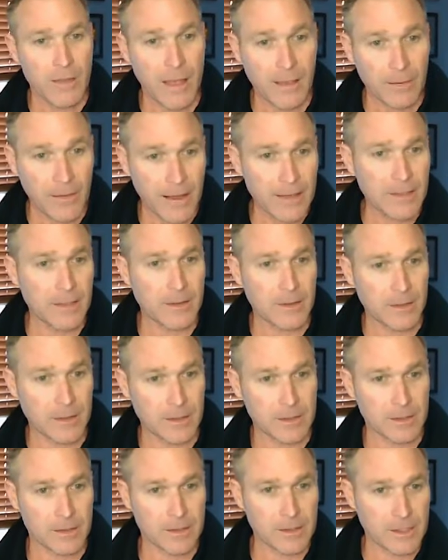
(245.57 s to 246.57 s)
that led to
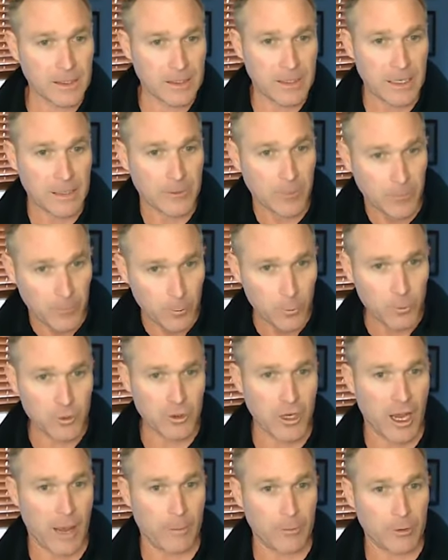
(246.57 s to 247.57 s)
this successful full
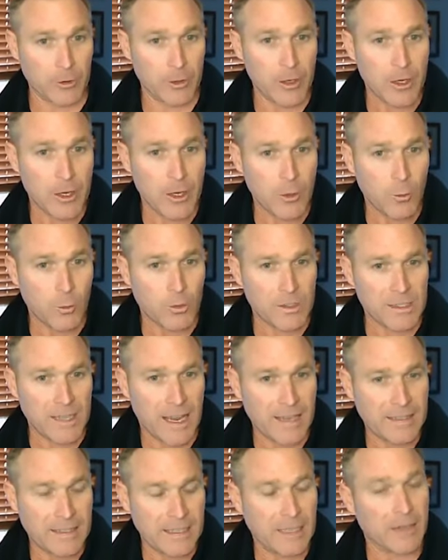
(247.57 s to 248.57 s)
chapter was
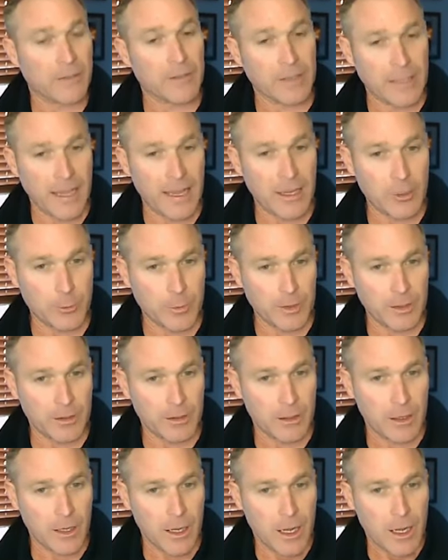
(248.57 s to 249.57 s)
the idea of engagement.
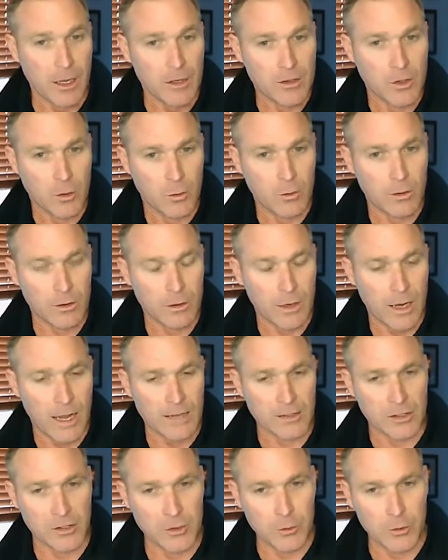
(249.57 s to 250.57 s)
So,
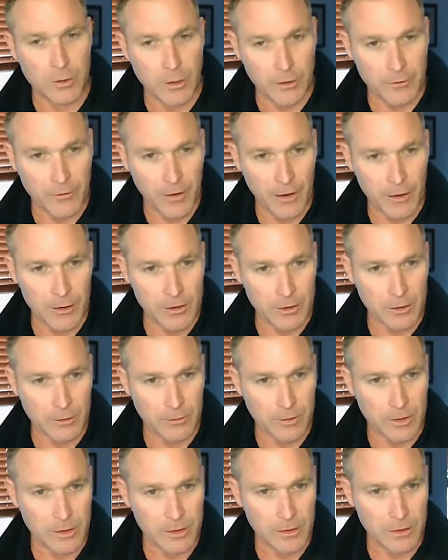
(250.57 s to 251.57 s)
as a student of the fire
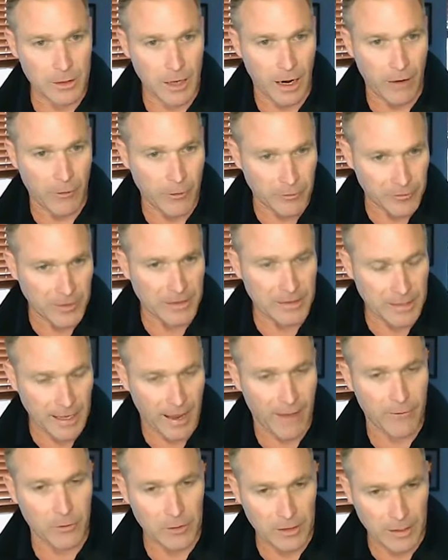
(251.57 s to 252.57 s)
service, I reflected
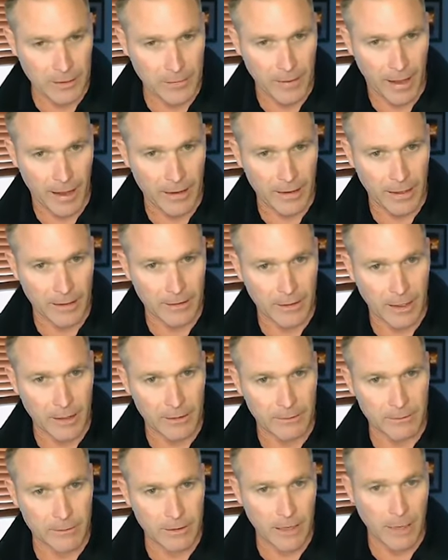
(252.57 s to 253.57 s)
heavily on that. And,
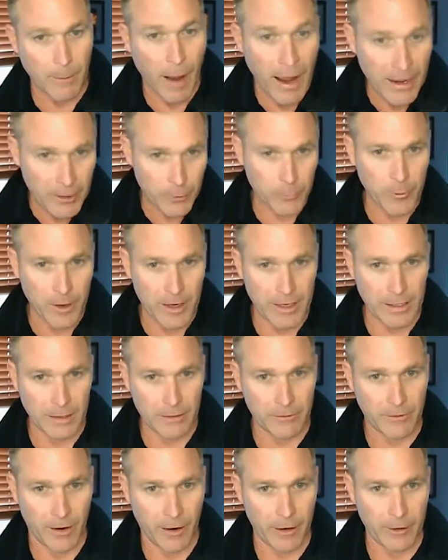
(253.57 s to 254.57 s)
and am I
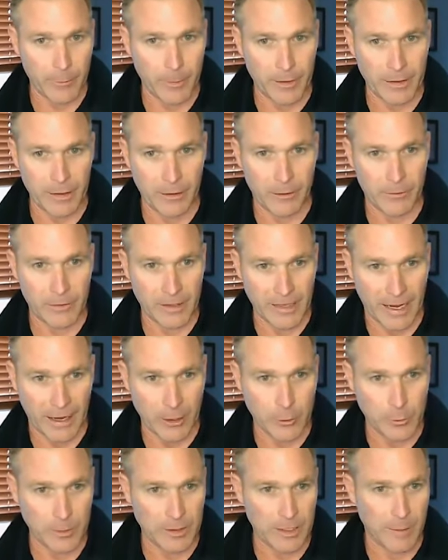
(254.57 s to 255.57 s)
creating an environment of
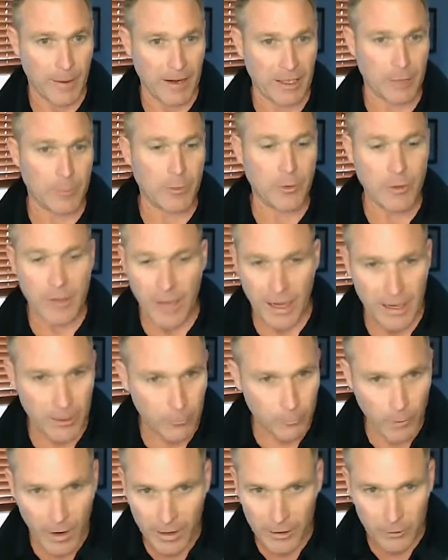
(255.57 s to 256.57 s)
engagement? Am I
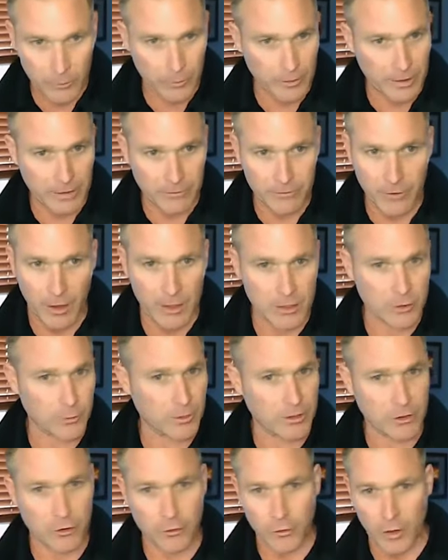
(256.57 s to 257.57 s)
communicating regularly and
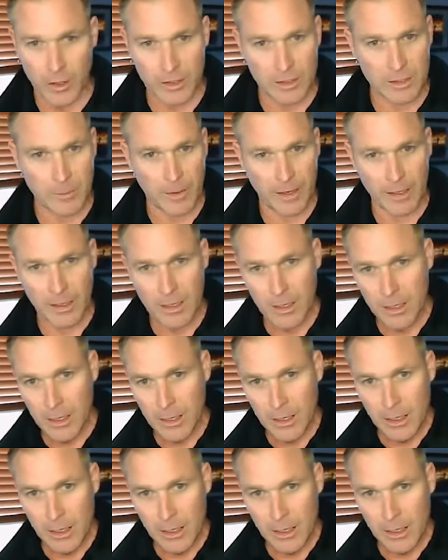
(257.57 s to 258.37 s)
fostering trust? Am I